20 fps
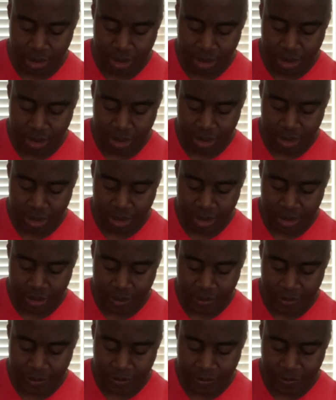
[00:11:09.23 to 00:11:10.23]

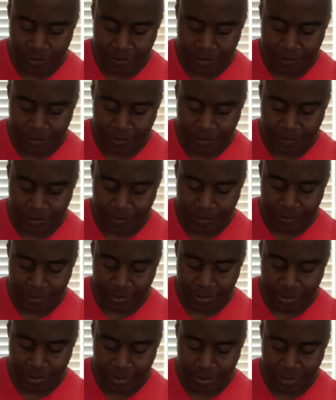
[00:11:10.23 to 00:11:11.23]

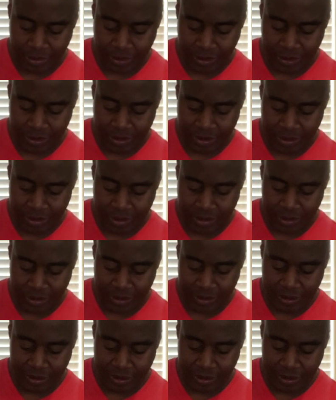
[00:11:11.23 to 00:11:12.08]
[no speech]